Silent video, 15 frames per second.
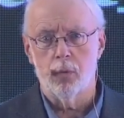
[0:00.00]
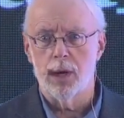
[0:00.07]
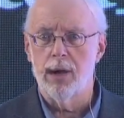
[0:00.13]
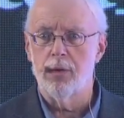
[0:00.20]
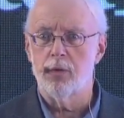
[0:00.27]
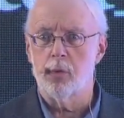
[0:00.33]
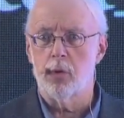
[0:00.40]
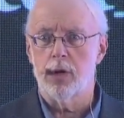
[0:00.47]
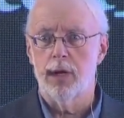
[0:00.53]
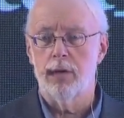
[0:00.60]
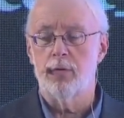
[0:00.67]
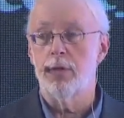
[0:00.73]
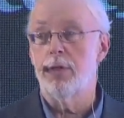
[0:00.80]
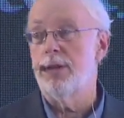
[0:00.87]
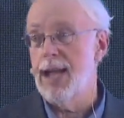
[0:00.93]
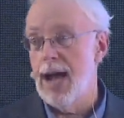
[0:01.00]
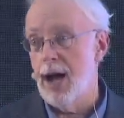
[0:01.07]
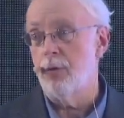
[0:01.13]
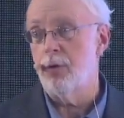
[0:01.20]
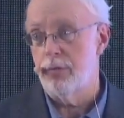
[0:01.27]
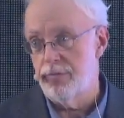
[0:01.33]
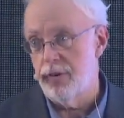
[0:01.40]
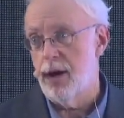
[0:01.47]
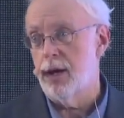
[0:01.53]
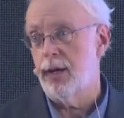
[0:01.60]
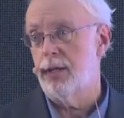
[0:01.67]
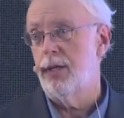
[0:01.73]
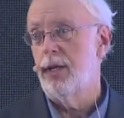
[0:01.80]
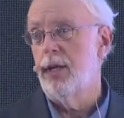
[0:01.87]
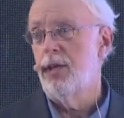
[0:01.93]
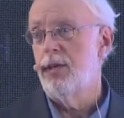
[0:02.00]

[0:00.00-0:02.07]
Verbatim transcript: when I was working for the now defunct